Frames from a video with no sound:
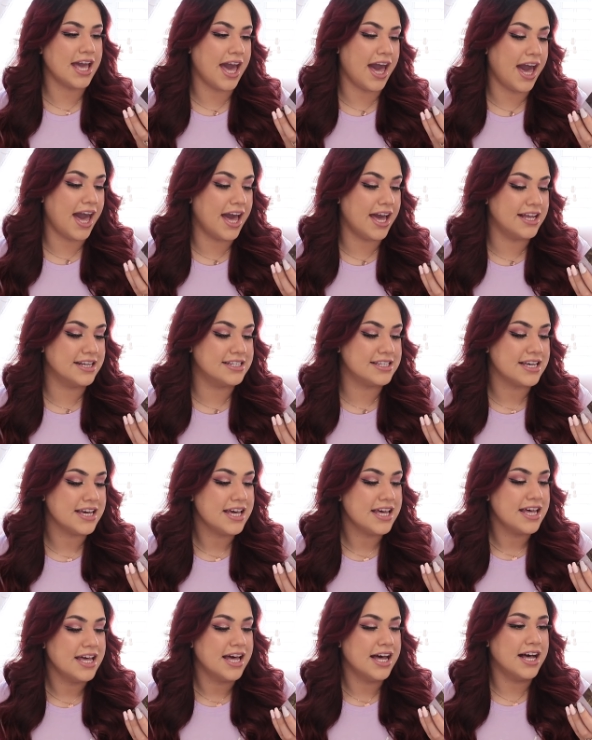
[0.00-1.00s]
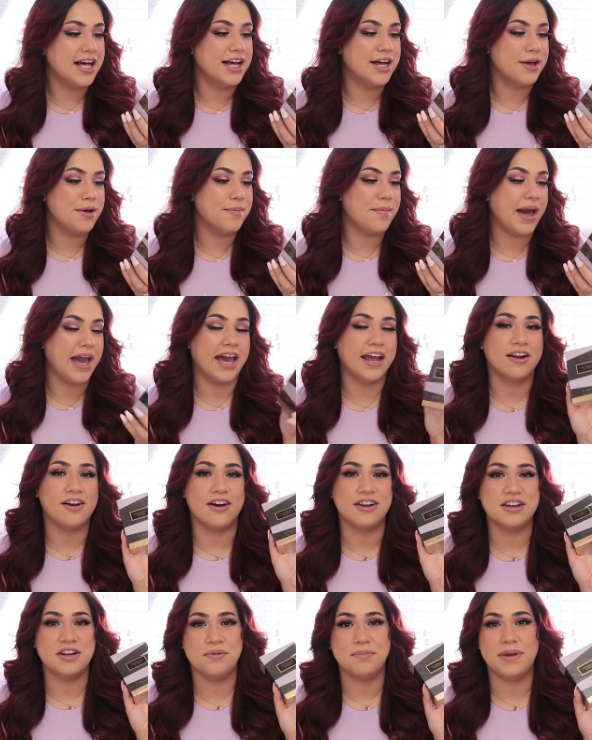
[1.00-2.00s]
And um, I had
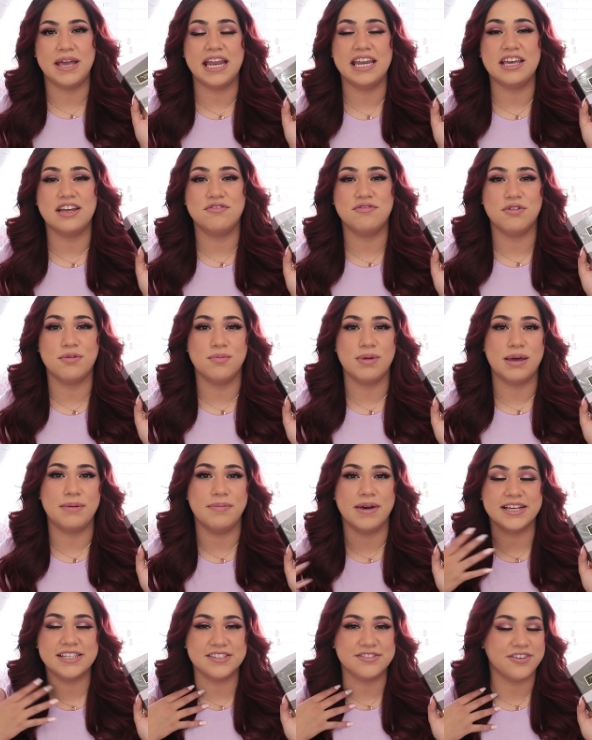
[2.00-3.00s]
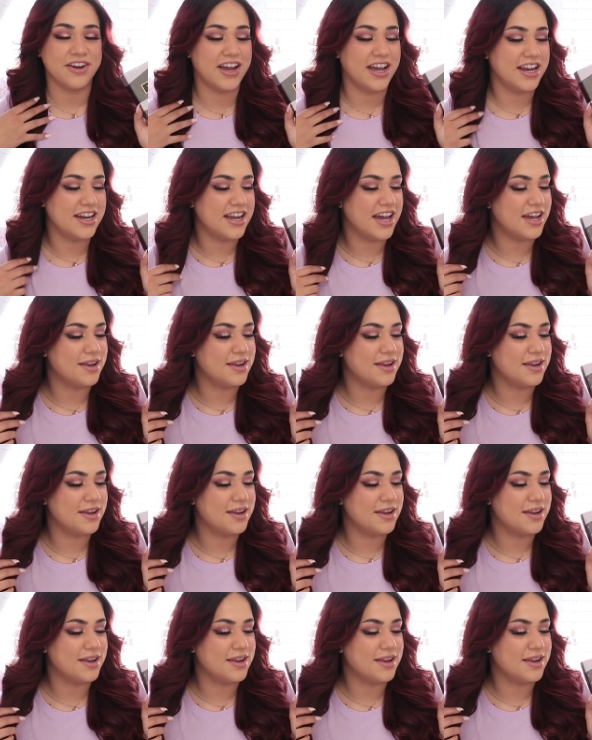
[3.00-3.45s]
gotten an opinion from my best friend